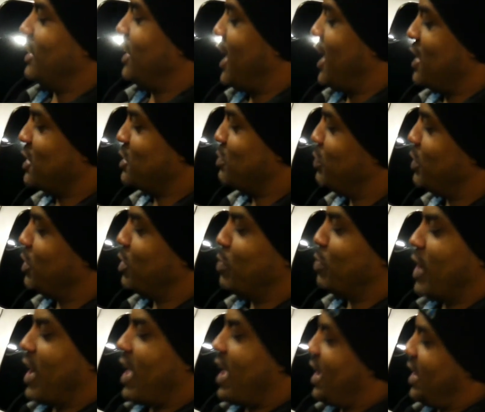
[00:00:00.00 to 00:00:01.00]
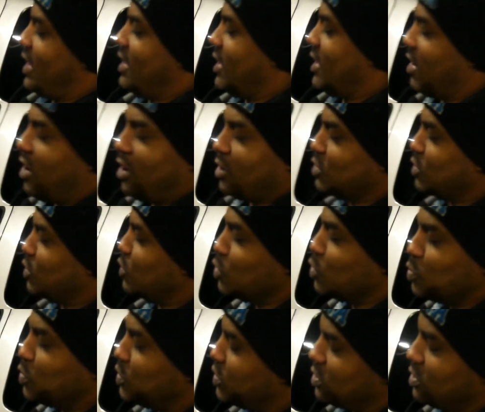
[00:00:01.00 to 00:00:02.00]
Last Meal, but I had to get all
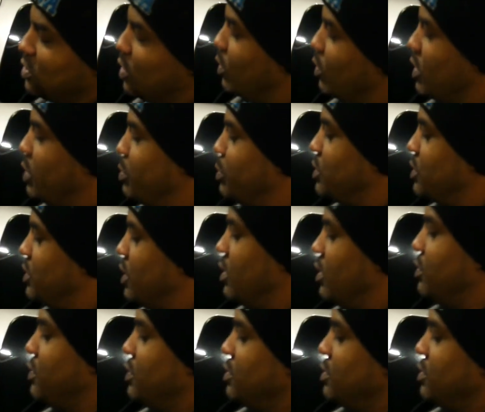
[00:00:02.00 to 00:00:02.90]
Snoop's No Limit stuff.